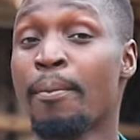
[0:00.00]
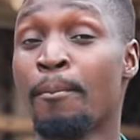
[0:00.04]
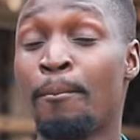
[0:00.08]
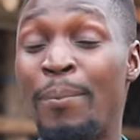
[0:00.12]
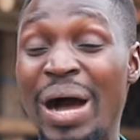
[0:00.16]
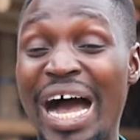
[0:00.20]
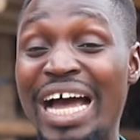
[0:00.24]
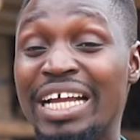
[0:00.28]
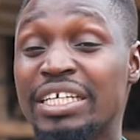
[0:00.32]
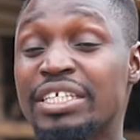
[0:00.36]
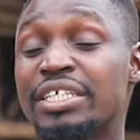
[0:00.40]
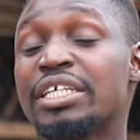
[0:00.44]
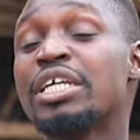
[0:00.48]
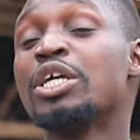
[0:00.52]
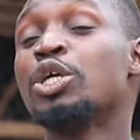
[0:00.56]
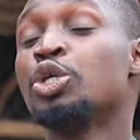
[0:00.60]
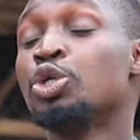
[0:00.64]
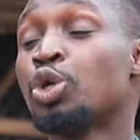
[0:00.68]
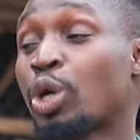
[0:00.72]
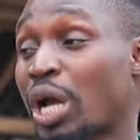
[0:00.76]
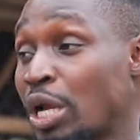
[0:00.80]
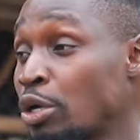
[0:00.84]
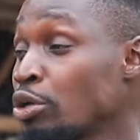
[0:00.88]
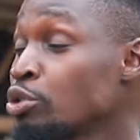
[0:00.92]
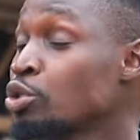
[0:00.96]
But
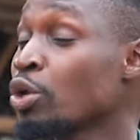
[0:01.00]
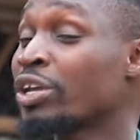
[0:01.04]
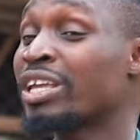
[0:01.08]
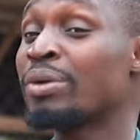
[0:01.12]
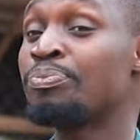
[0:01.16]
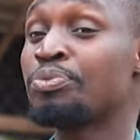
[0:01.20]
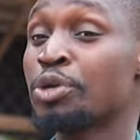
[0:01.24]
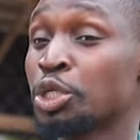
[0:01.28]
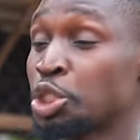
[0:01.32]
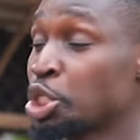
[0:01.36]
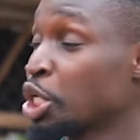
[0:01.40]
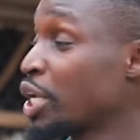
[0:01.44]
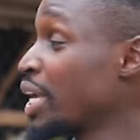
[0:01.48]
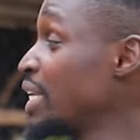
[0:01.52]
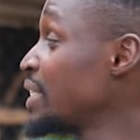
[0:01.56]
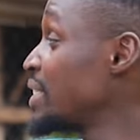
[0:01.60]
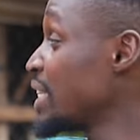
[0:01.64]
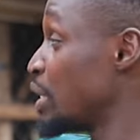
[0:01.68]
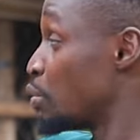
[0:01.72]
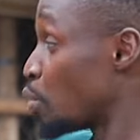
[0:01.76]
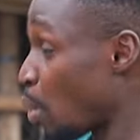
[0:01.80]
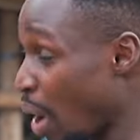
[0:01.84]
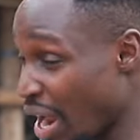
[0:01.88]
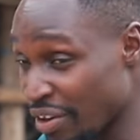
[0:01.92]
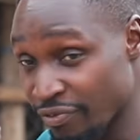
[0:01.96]
you can also keep your chickens
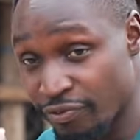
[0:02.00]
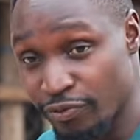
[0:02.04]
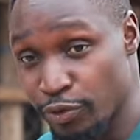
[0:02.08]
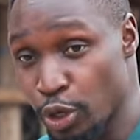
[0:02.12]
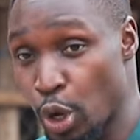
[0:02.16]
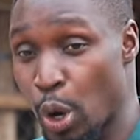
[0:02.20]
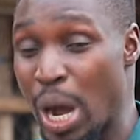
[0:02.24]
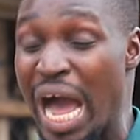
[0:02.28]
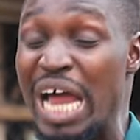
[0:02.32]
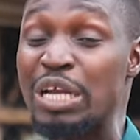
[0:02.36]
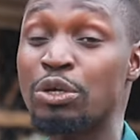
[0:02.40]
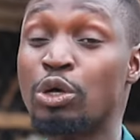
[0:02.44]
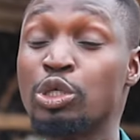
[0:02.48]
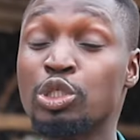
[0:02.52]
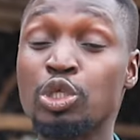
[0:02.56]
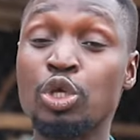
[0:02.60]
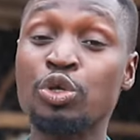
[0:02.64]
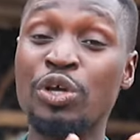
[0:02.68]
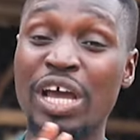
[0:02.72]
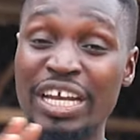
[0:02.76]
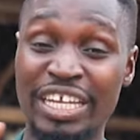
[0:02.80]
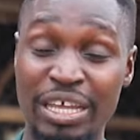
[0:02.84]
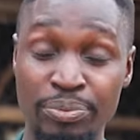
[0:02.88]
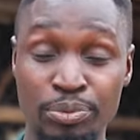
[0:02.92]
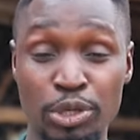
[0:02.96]
in one floor, and also
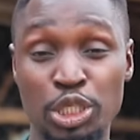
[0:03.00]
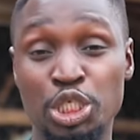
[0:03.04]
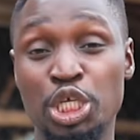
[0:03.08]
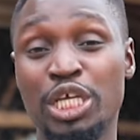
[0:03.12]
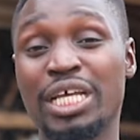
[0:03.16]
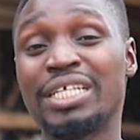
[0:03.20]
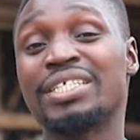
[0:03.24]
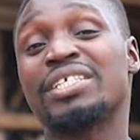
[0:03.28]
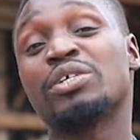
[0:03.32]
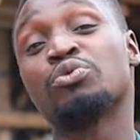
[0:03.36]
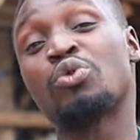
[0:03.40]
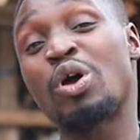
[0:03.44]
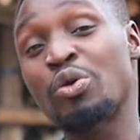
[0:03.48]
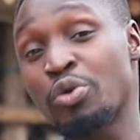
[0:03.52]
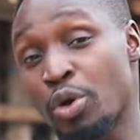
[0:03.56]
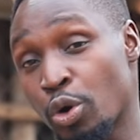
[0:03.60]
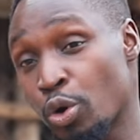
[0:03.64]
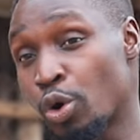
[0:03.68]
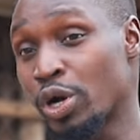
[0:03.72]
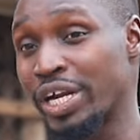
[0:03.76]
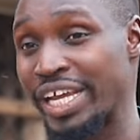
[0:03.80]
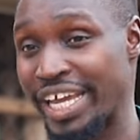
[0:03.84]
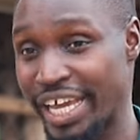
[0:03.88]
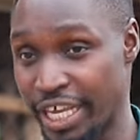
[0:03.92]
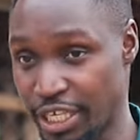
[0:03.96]
you can keep your chickens in what we
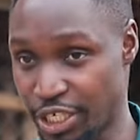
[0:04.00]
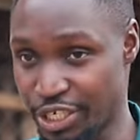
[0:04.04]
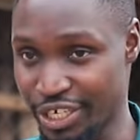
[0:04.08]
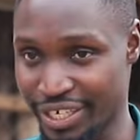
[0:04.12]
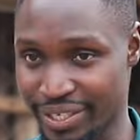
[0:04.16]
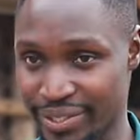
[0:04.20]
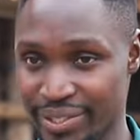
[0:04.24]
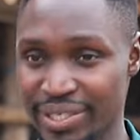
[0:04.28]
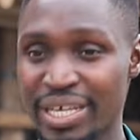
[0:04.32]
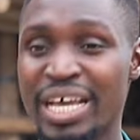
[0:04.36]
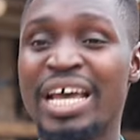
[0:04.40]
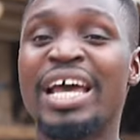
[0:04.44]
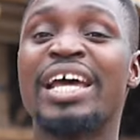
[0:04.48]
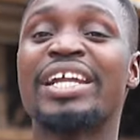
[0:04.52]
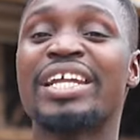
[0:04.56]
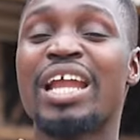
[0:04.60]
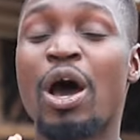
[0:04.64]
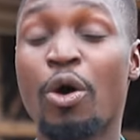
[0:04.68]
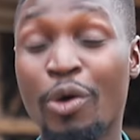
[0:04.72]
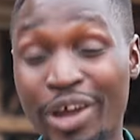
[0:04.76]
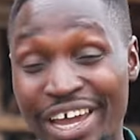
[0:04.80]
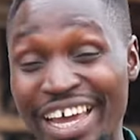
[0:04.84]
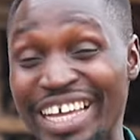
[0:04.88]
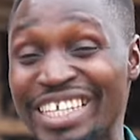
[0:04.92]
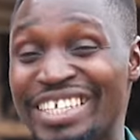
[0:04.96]
call cages.
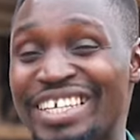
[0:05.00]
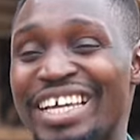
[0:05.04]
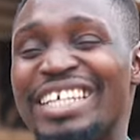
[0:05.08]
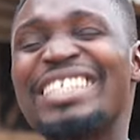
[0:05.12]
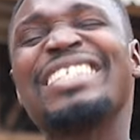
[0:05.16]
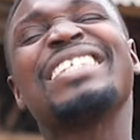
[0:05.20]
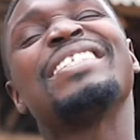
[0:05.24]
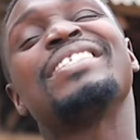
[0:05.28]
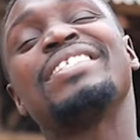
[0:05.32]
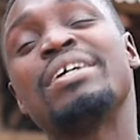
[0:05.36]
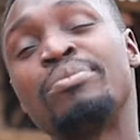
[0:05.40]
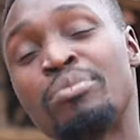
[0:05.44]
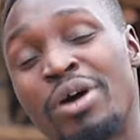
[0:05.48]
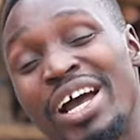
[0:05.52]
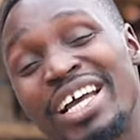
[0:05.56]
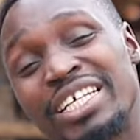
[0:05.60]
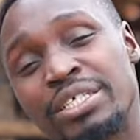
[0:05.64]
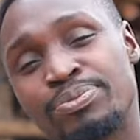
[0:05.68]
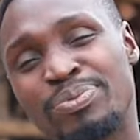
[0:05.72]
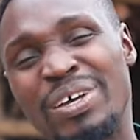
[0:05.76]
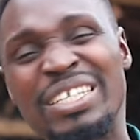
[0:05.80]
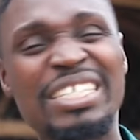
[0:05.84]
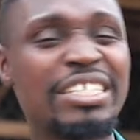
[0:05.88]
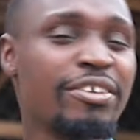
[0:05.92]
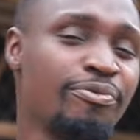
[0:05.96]
Now, cages is the more
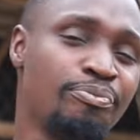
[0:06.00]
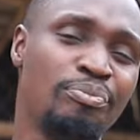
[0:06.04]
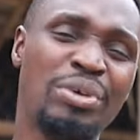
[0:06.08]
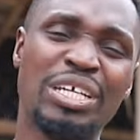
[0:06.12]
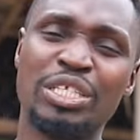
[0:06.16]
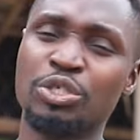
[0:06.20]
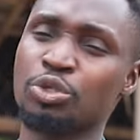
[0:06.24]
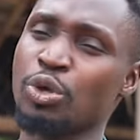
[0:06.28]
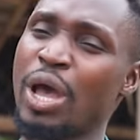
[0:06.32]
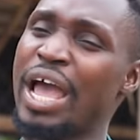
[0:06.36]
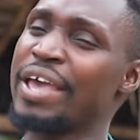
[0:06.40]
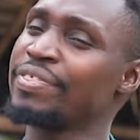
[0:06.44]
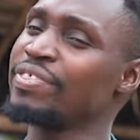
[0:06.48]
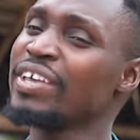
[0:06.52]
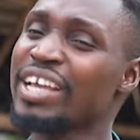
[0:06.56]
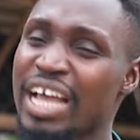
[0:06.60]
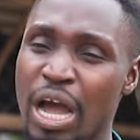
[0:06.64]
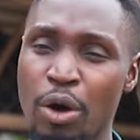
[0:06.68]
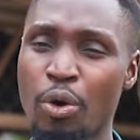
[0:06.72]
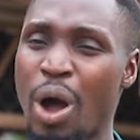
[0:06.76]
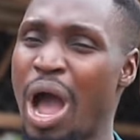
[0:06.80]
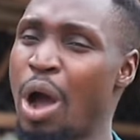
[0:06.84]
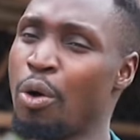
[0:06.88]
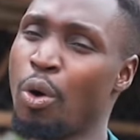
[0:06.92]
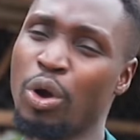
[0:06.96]
expensive bit. So I think
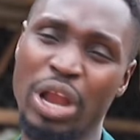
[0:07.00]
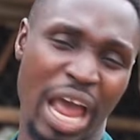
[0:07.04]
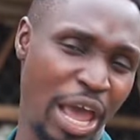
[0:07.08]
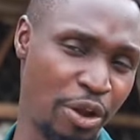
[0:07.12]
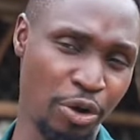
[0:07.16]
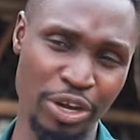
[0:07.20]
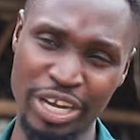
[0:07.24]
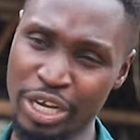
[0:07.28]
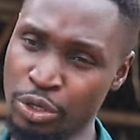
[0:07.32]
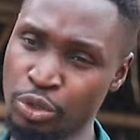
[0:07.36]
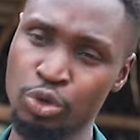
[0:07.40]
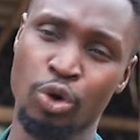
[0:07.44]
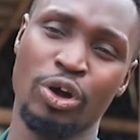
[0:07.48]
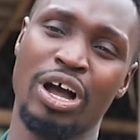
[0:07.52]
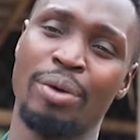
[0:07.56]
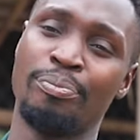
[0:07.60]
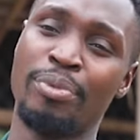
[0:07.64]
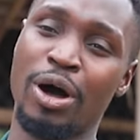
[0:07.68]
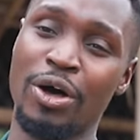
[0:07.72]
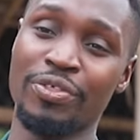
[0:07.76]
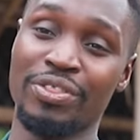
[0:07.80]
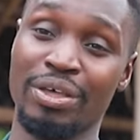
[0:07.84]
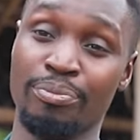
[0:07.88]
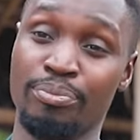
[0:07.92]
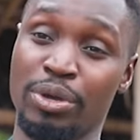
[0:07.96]
I don't need to talk
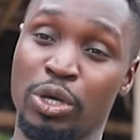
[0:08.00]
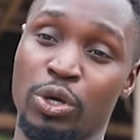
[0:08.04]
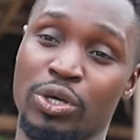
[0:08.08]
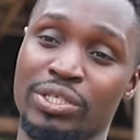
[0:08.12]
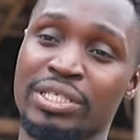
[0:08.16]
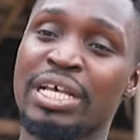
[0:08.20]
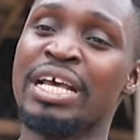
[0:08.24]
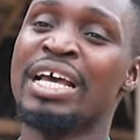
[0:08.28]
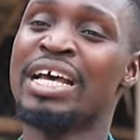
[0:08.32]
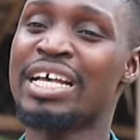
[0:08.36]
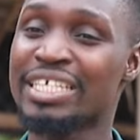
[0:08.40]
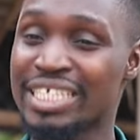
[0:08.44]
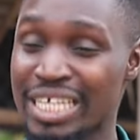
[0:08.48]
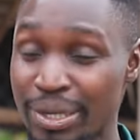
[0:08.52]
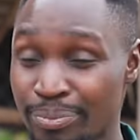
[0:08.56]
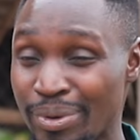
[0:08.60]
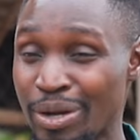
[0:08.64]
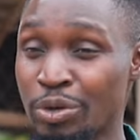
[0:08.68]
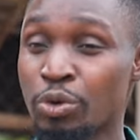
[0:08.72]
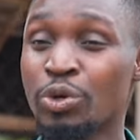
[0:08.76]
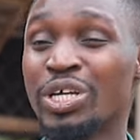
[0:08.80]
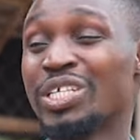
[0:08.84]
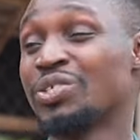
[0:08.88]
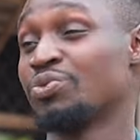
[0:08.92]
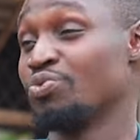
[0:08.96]
about them, because
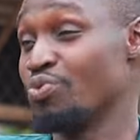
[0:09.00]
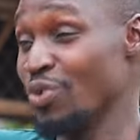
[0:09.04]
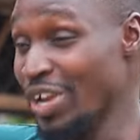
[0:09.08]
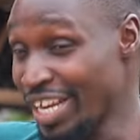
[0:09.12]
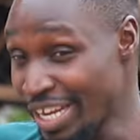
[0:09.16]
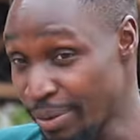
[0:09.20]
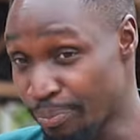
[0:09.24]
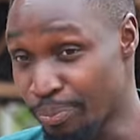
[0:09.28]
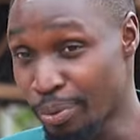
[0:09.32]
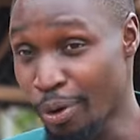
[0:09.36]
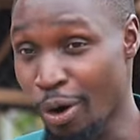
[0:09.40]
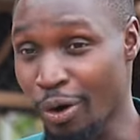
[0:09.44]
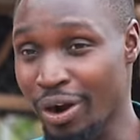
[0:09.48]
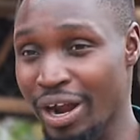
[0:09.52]
someone who is really broke...